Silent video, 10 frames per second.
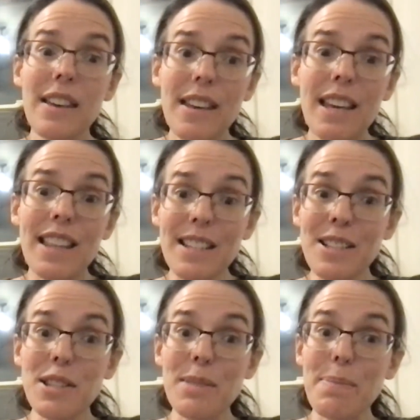and this
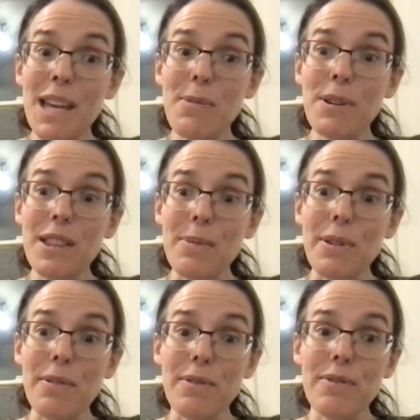is a big one that
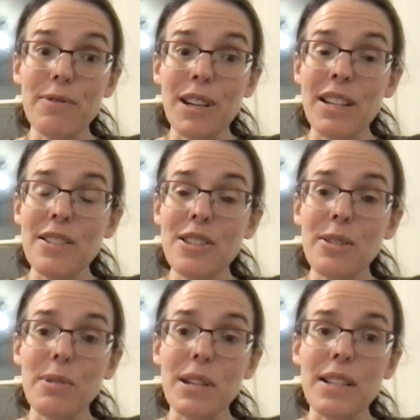we run
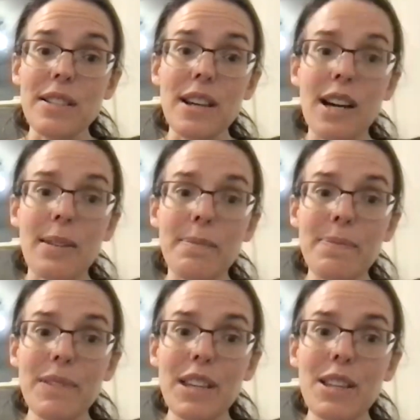into, is the
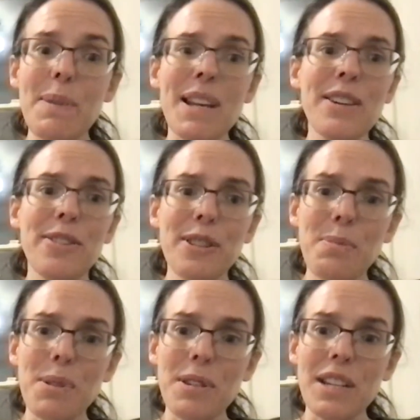medical
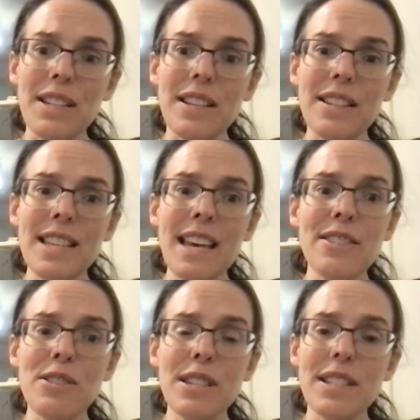community
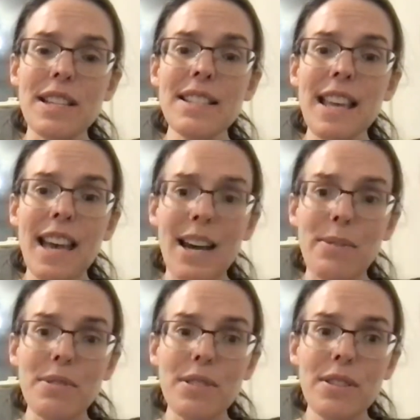tends to
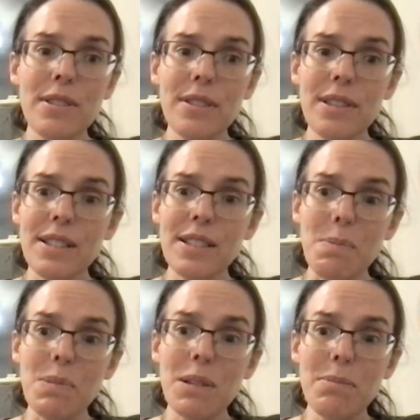discount the
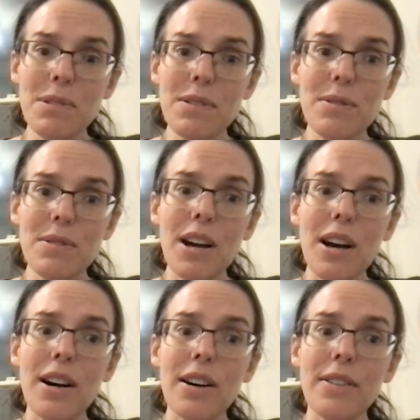symptoms
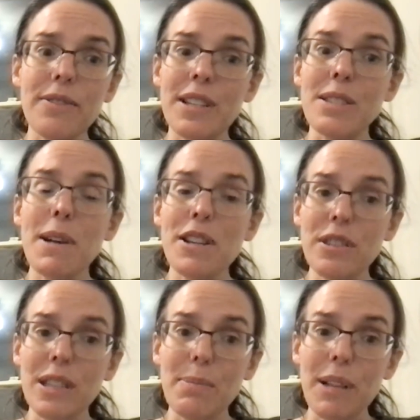of
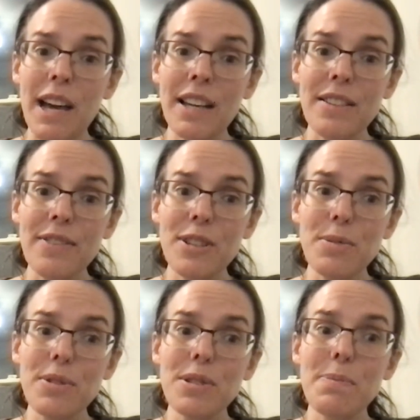especially Black
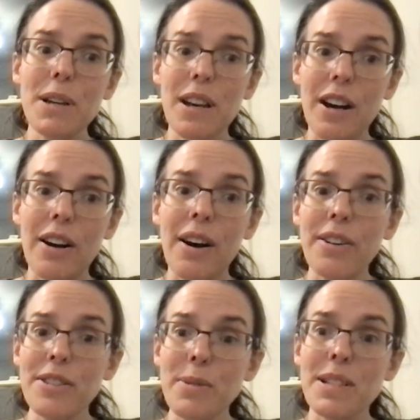individuals, but
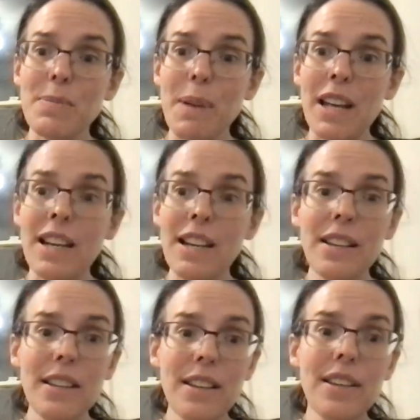also Hispanic.
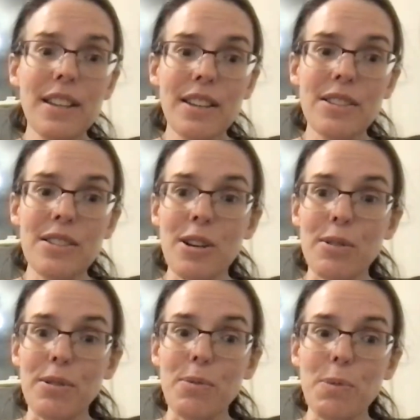
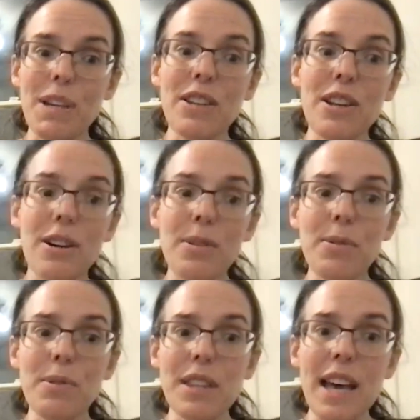So we
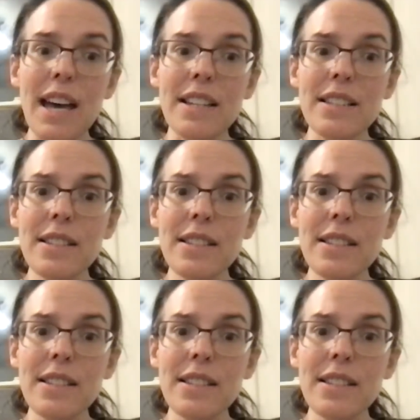know that